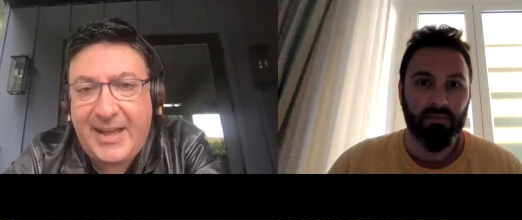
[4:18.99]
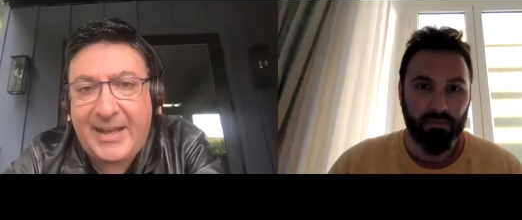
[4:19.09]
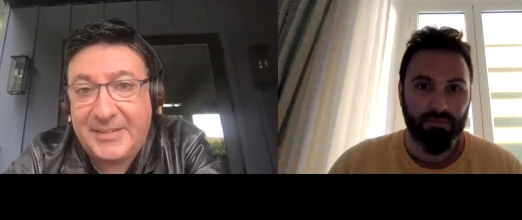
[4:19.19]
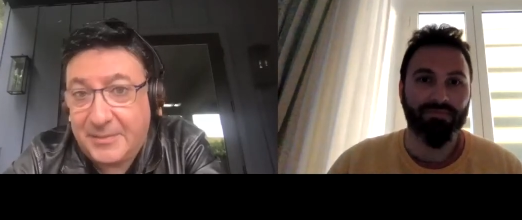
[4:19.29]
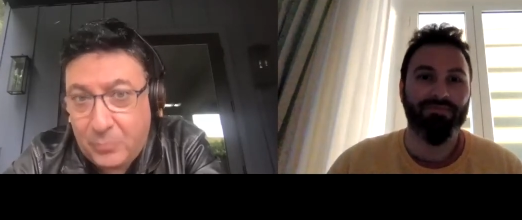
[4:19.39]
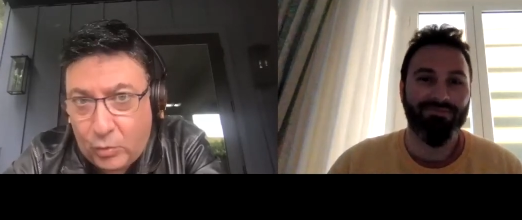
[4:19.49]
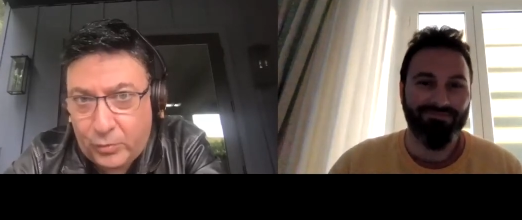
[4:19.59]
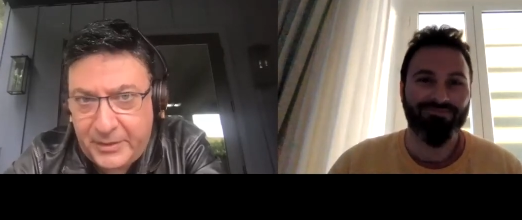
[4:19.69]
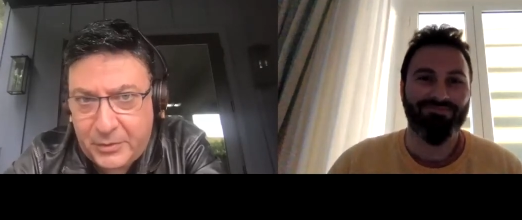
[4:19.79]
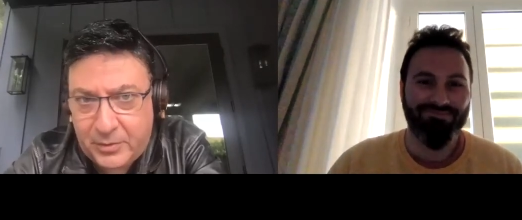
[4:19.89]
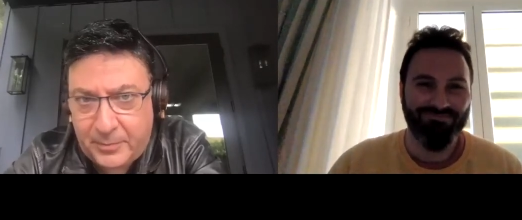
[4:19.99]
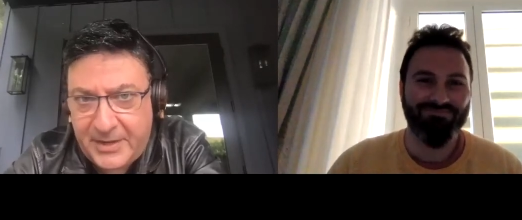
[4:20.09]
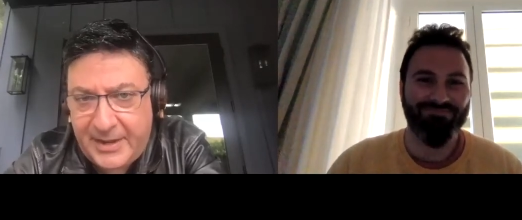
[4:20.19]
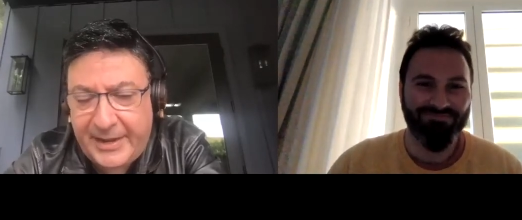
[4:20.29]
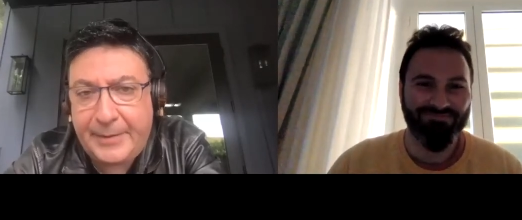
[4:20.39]
Speaker 1: He's a morally corrupt
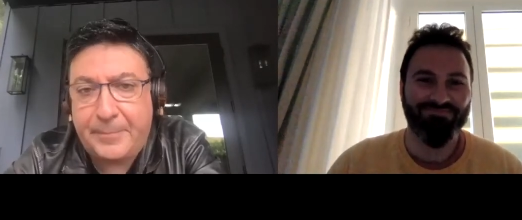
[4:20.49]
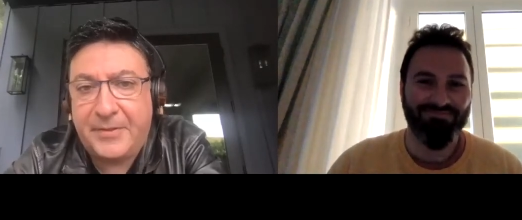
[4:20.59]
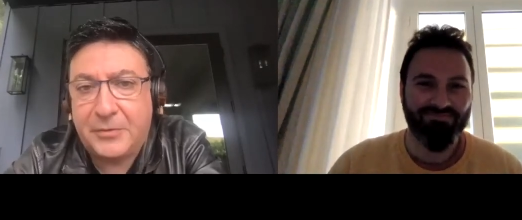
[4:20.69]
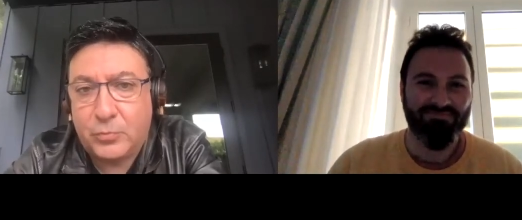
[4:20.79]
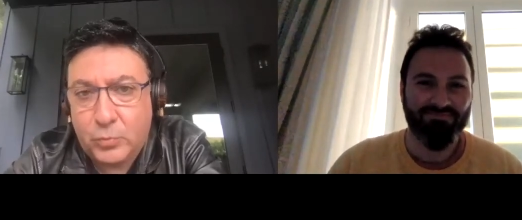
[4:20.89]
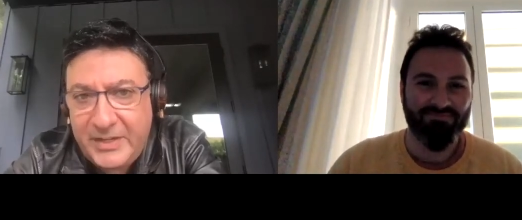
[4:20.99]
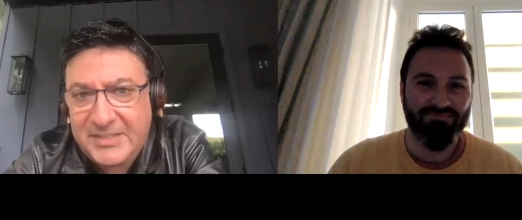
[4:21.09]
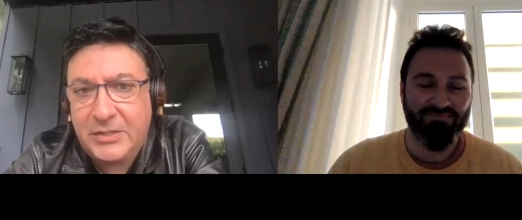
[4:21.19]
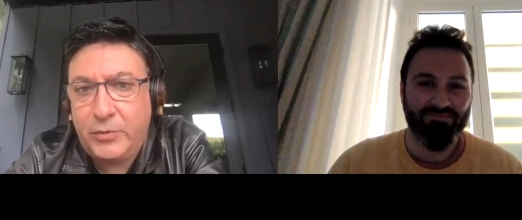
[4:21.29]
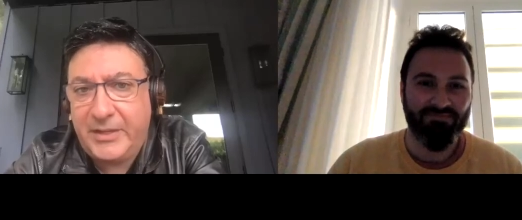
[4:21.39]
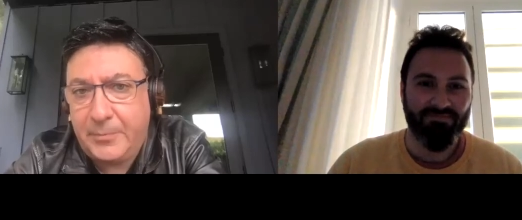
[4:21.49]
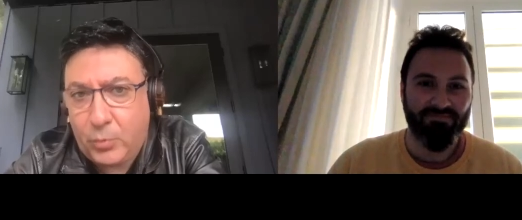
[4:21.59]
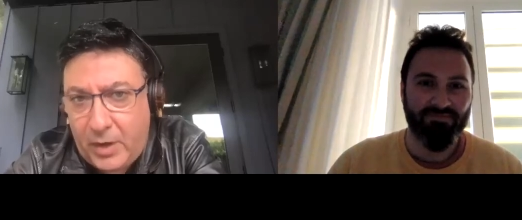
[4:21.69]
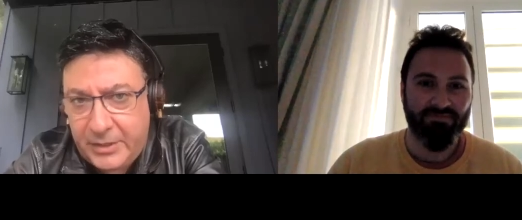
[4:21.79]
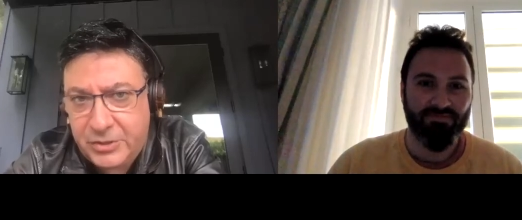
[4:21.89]
guy. But the reason you keep
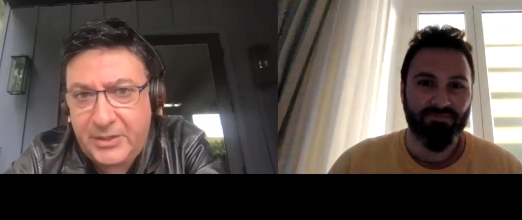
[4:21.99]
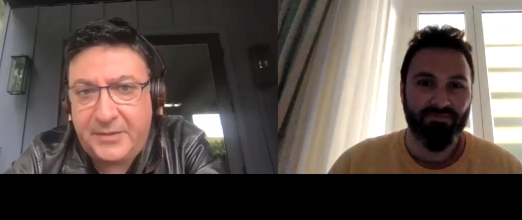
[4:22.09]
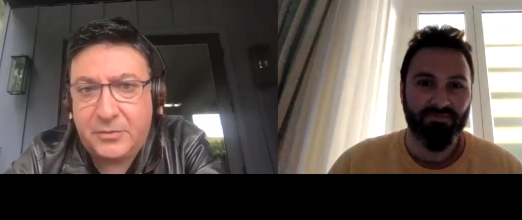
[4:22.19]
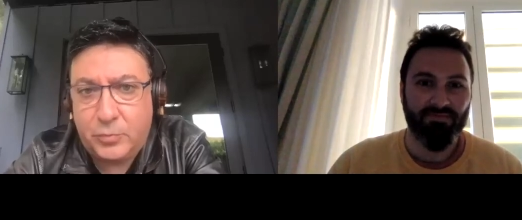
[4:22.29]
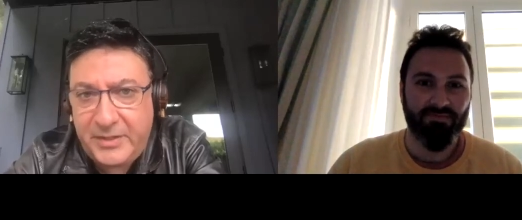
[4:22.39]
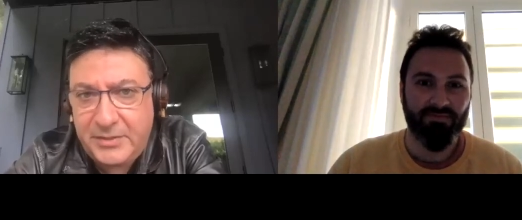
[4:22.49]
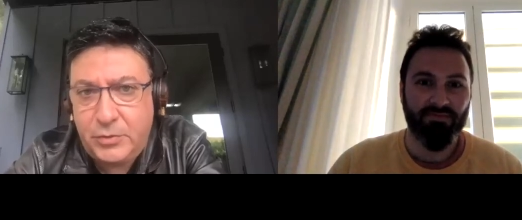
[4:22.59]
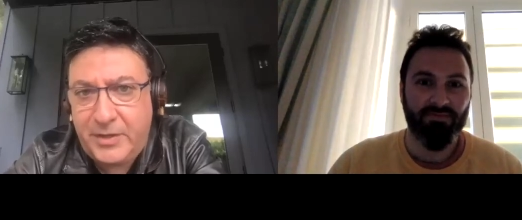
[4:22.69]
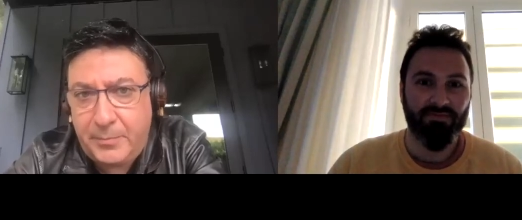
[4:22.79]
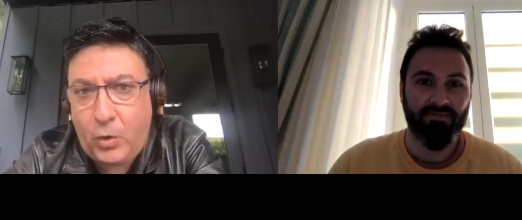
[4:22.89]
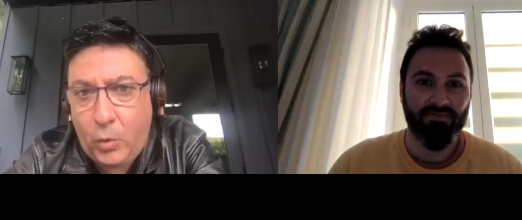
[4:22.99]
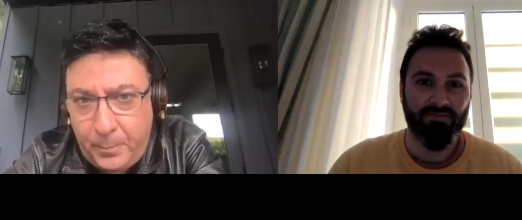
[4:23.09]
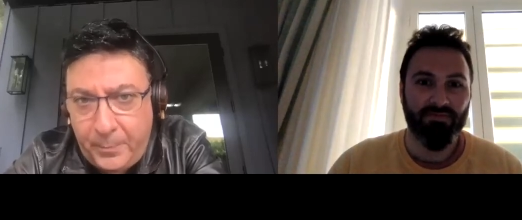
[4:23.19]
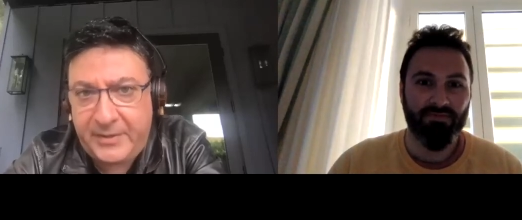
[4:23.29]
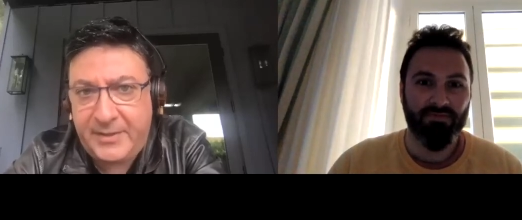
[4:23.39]
watching and the reason you keep
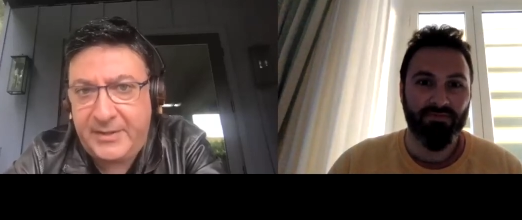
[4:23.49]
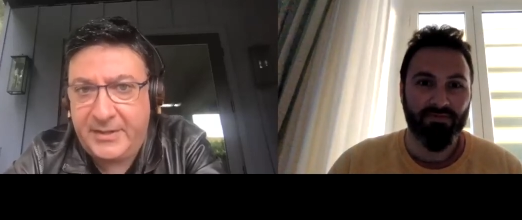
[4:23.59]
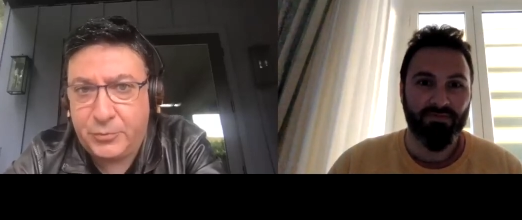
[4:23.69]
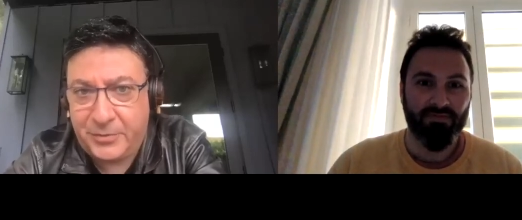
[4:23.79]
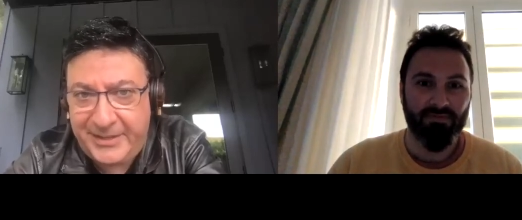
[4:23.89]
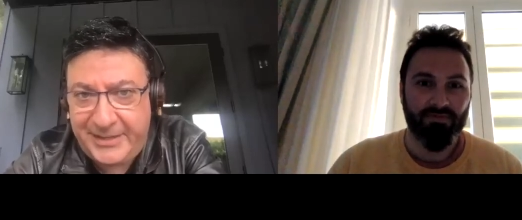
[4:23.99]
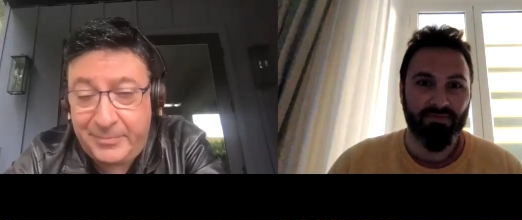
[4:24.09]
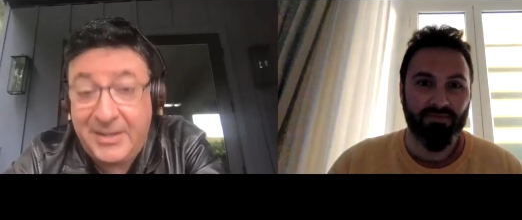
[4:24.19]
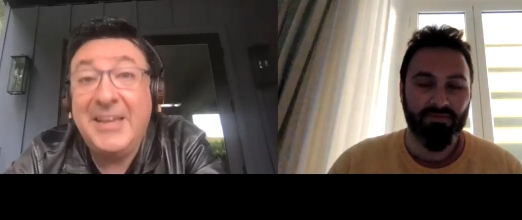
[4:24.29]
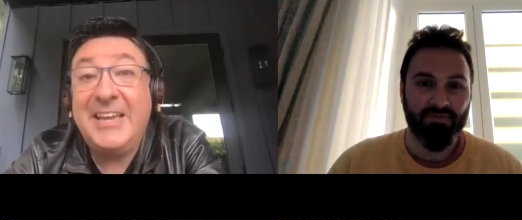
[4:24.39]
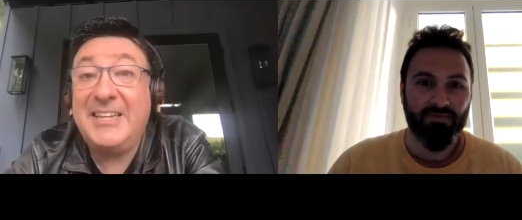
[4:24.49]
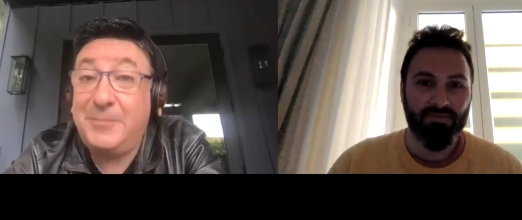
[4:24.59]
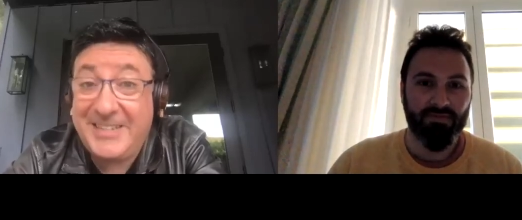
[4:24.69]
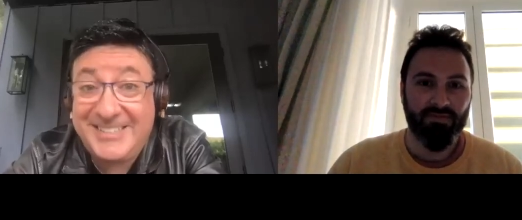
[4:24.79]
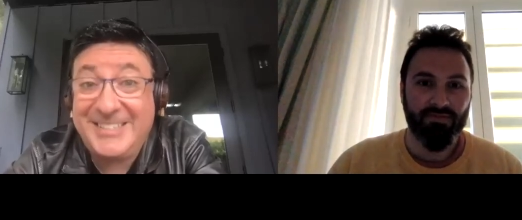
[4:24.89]
hoping that he gets redeemed is
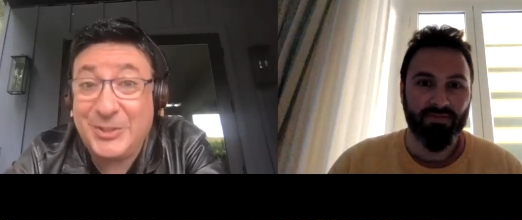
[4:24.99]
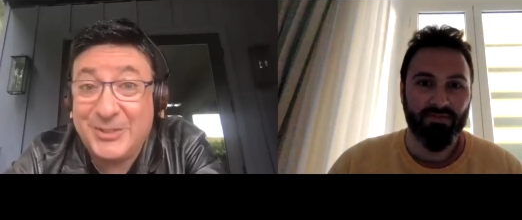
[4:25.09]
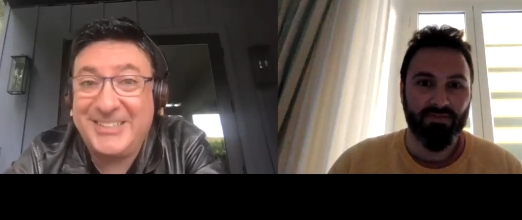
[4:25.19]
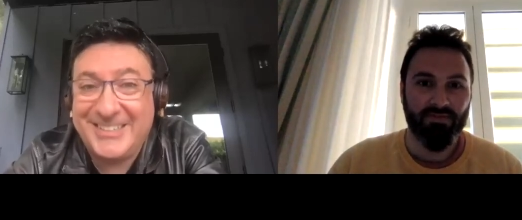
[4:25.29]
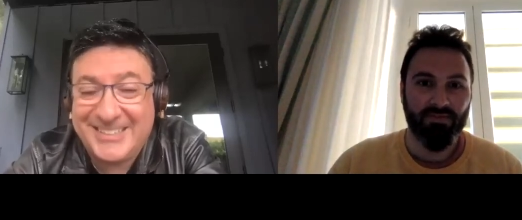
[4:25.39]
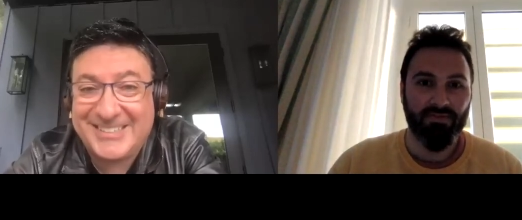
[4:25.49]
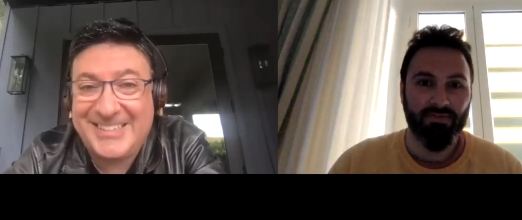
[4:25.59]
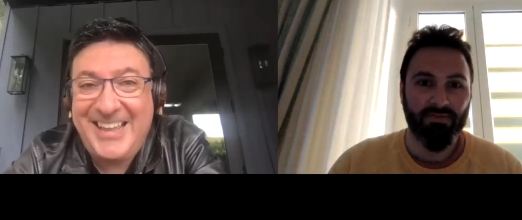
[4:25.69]
because he's Kirk Douglas,